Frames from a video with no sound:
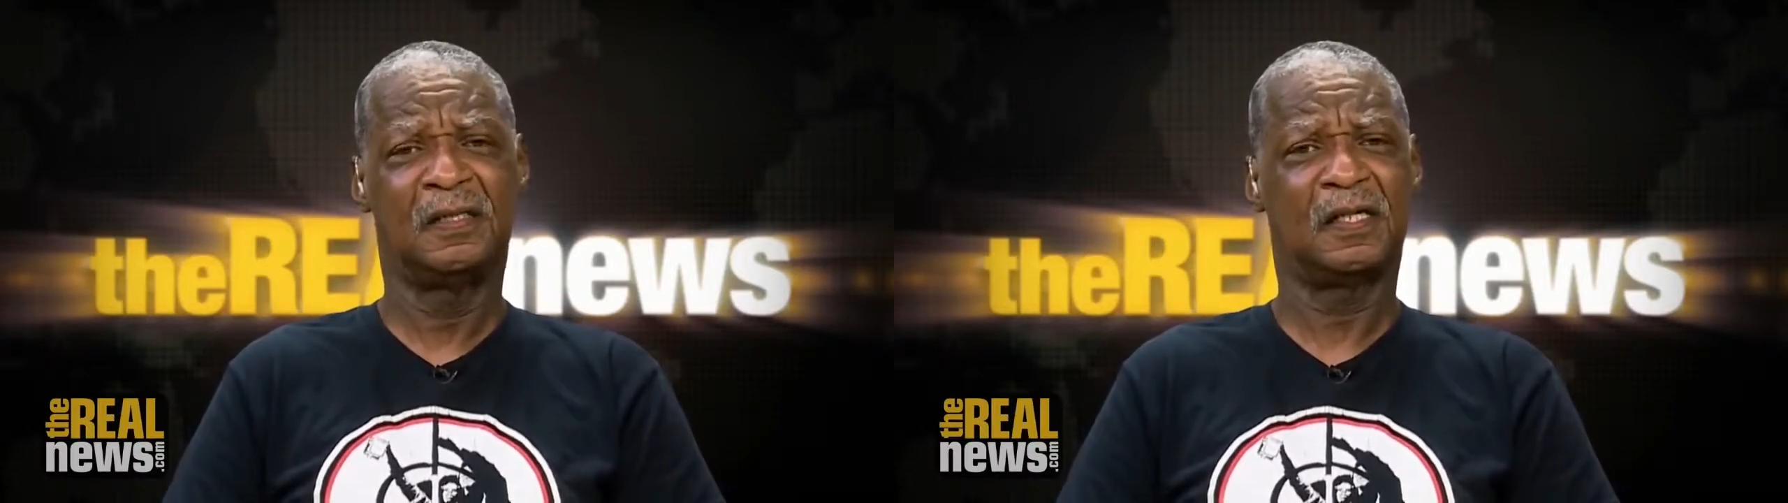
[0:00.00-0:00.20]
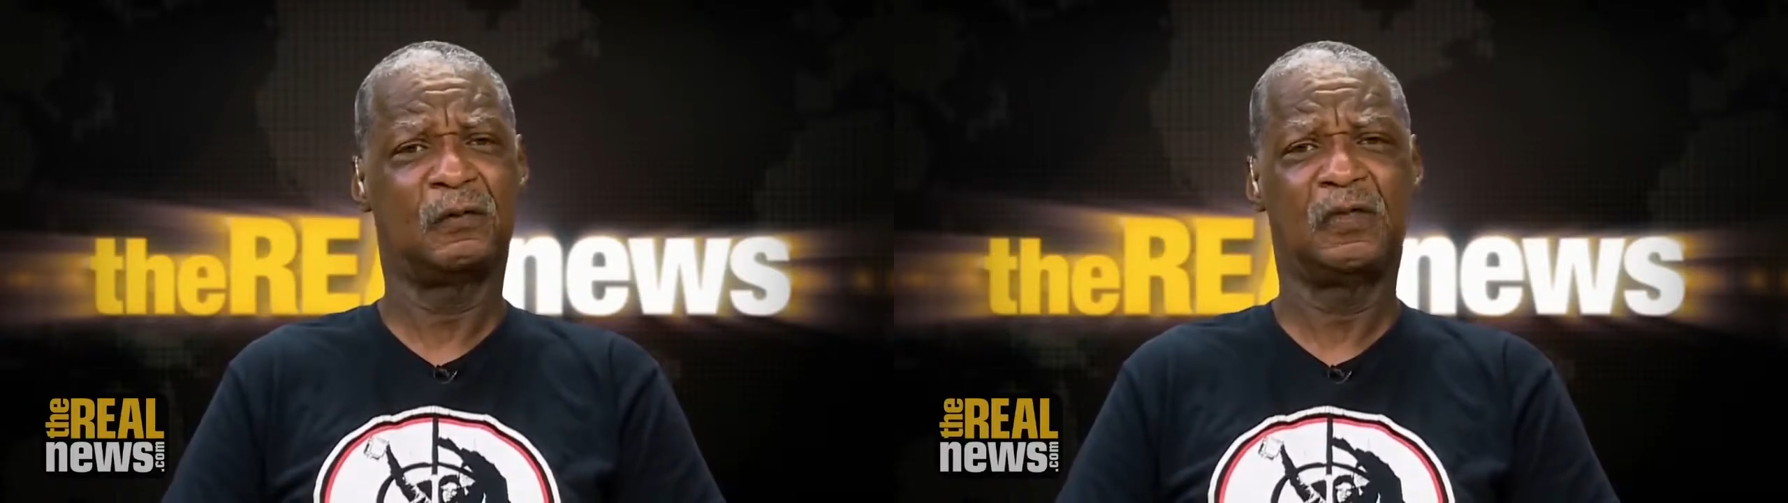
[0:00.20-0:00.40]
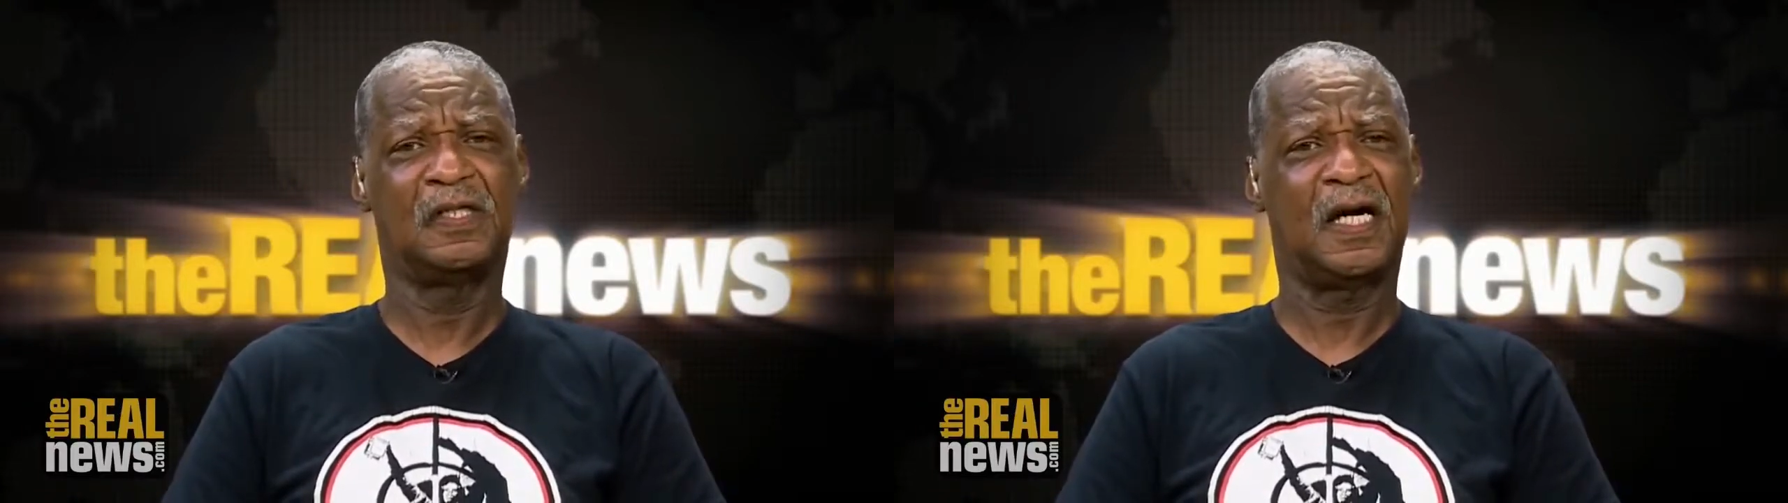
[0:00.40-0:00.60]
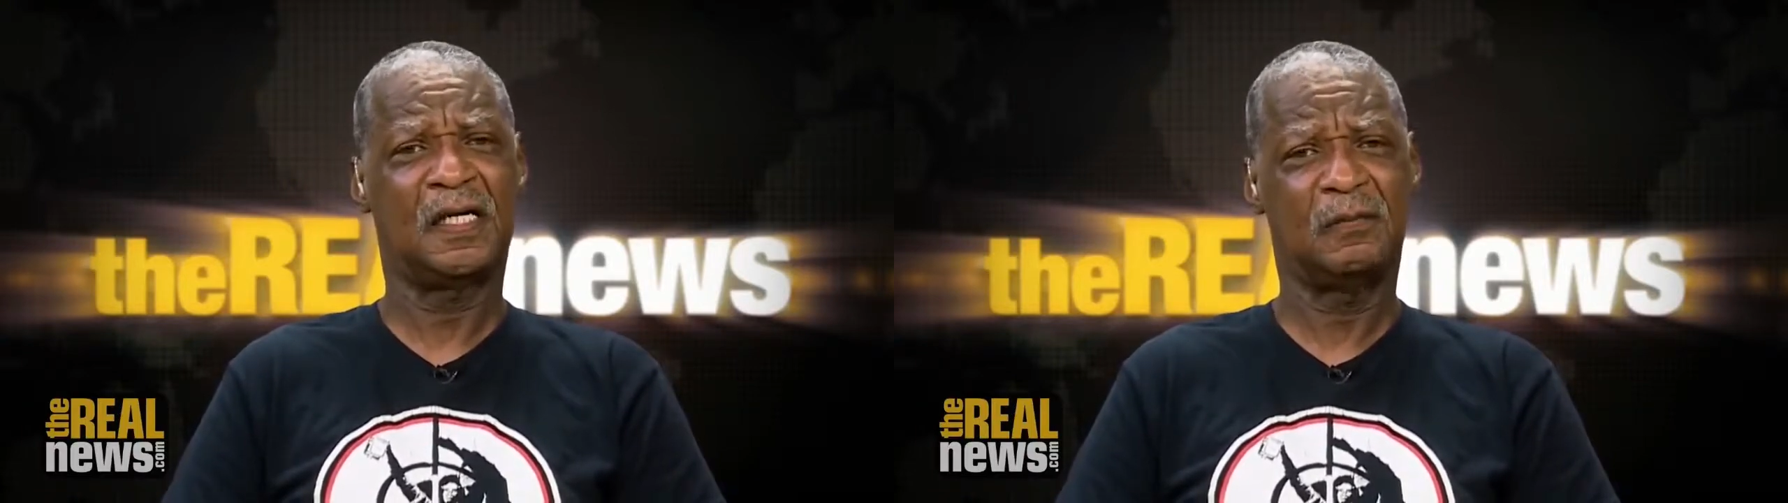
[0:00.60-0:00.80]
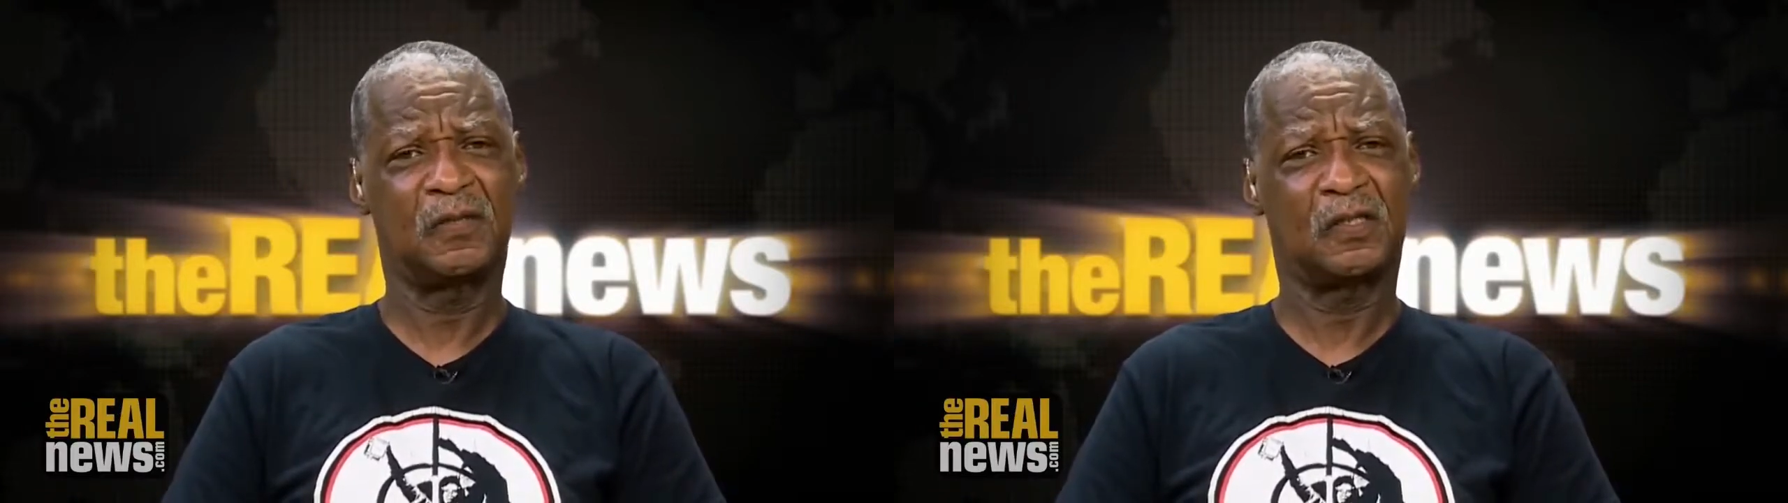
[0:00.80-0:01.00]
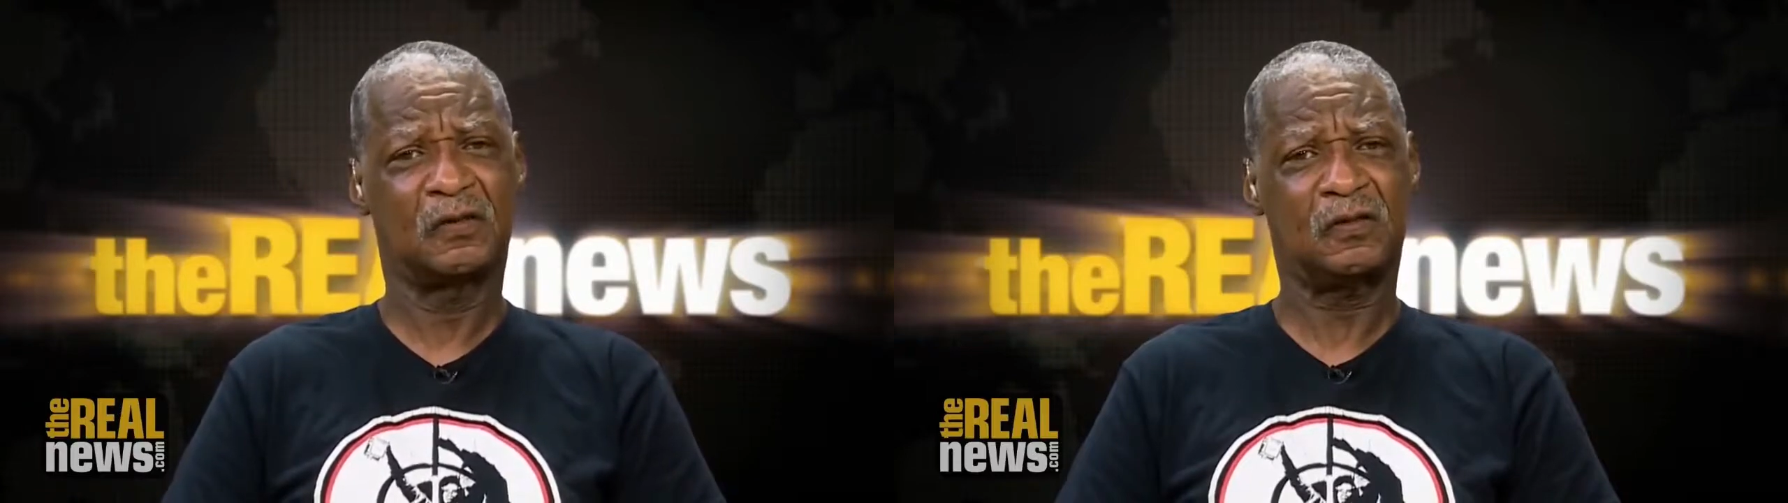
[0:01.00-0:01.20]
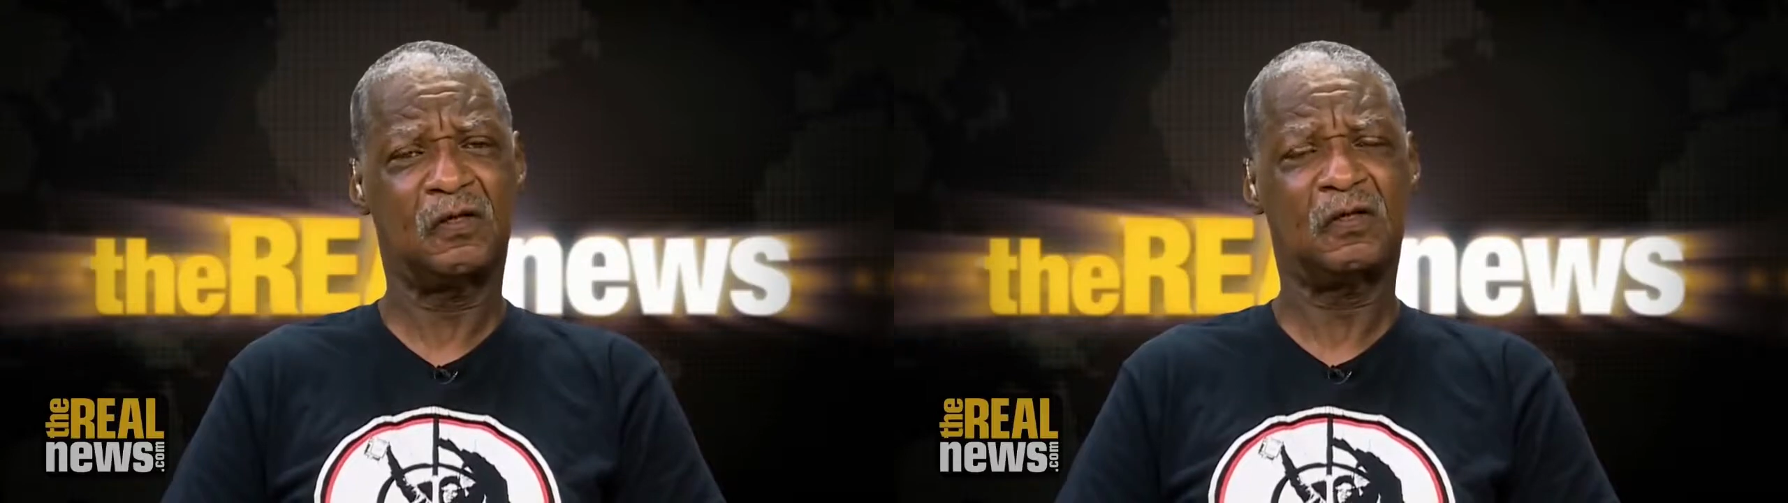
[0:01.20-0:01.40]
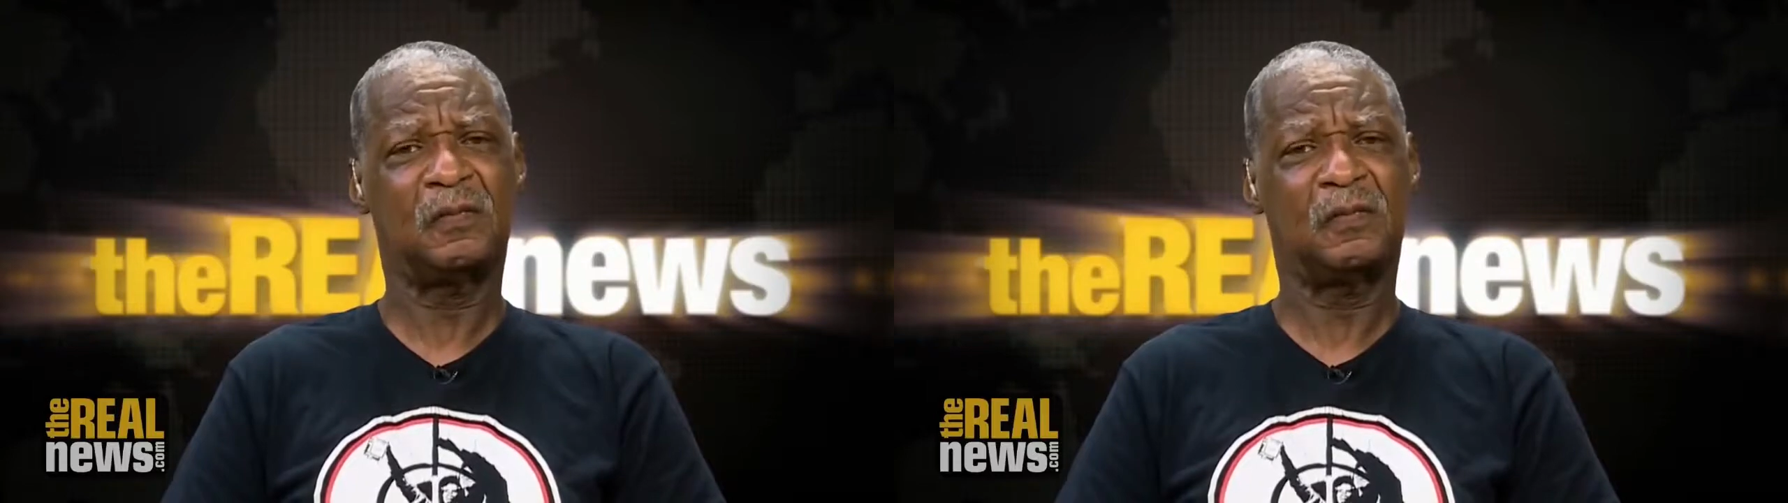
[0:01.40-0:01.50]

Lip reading: that we're not even going to talk